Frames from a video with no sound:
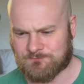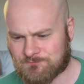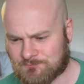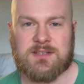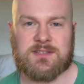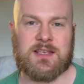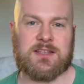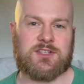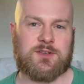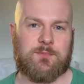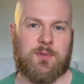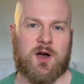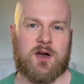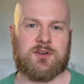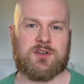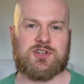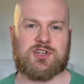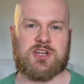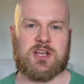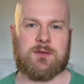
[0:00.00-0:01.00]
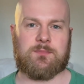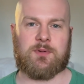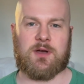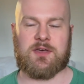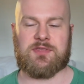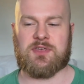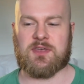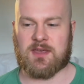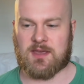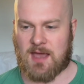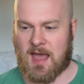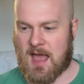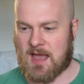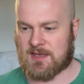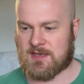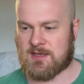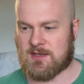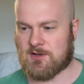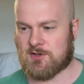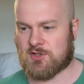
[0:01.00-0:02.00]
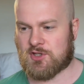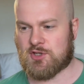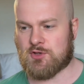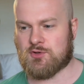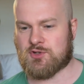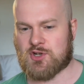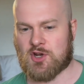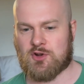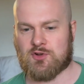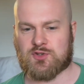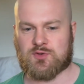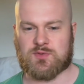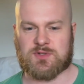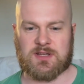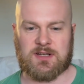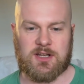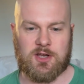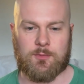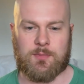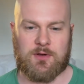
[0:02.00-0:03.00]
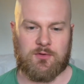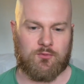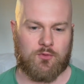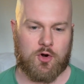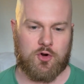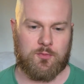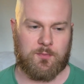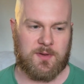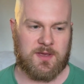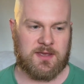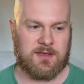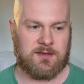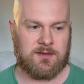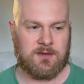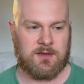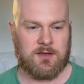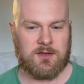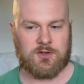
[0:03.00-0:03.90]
Centre partnership, I think Aki and Hugh Jones was a little bit ropey.